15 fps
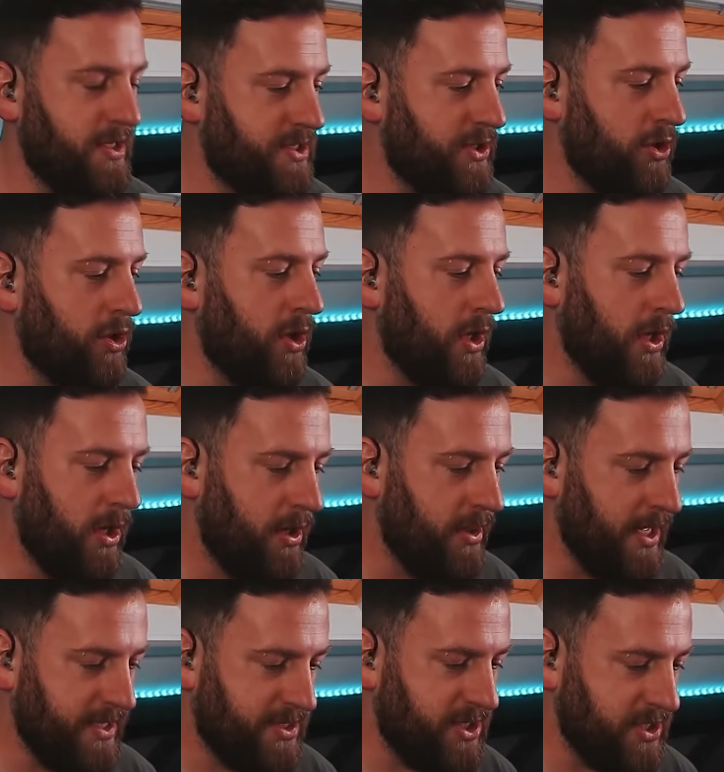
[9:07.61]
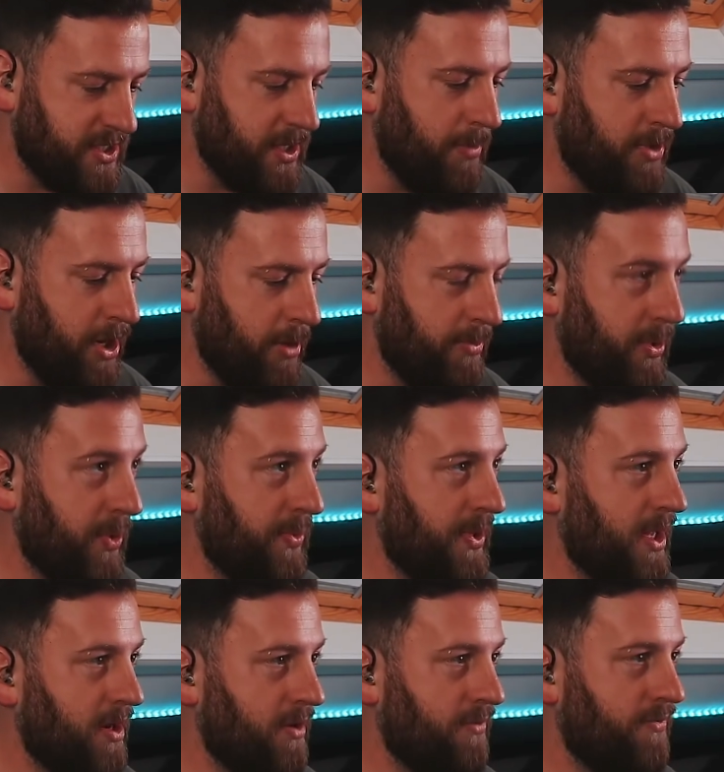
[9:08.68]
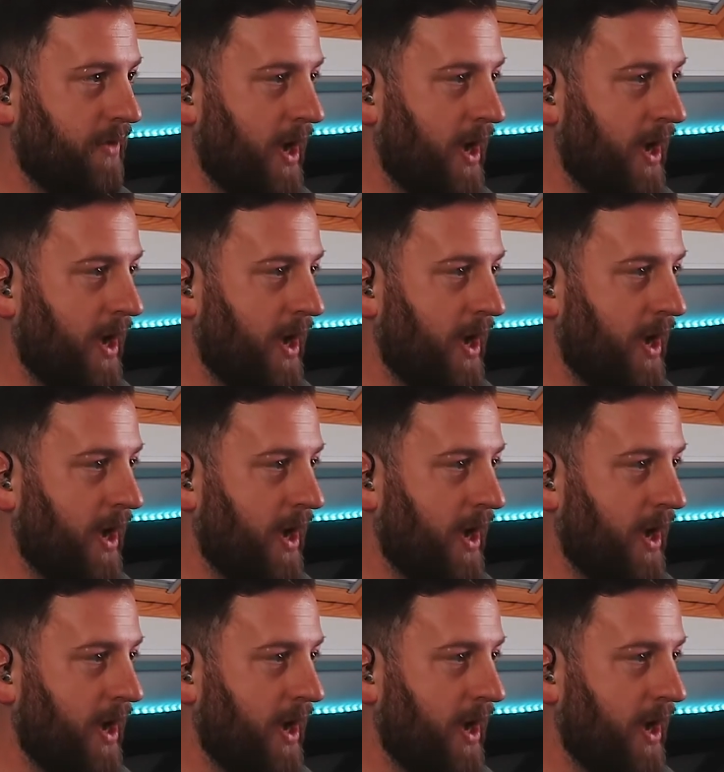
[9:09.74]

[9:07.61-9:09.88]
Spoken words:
So that's just something to be aware of.